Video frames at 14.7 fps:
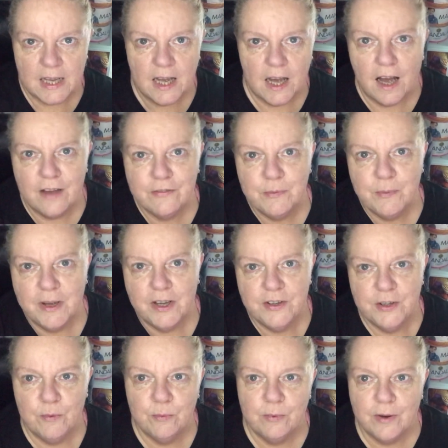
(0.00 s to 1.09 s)
Hi everyone,
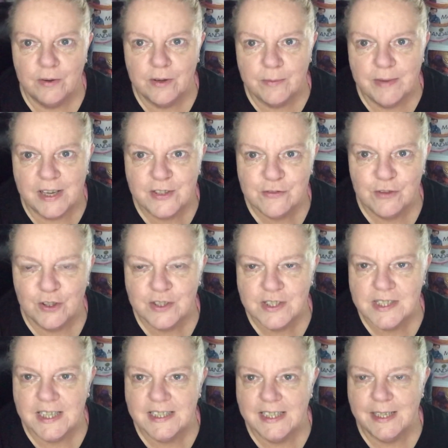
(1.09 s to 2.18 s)
welcome back to Rock
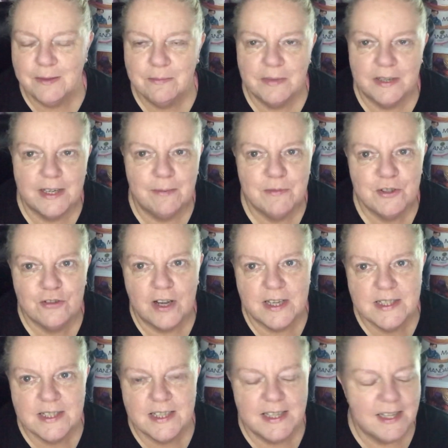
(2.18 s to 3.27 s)
Steady. My name's
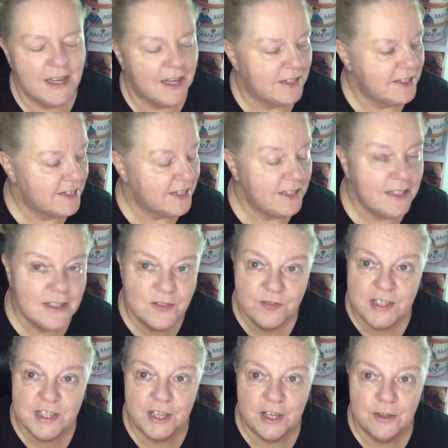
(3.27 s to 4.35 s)
Tracy, and in this
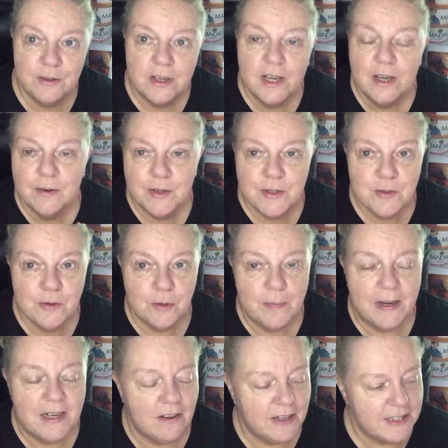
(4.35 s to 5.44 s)
video I'm going to talk about
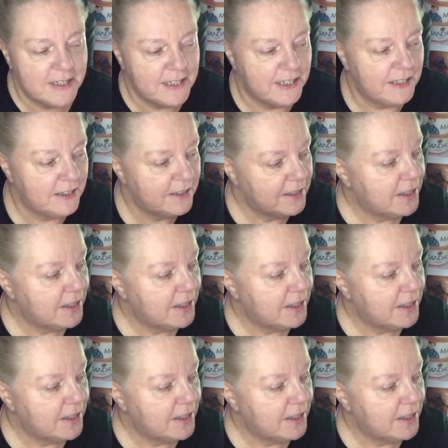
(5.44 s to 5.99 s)
lighting.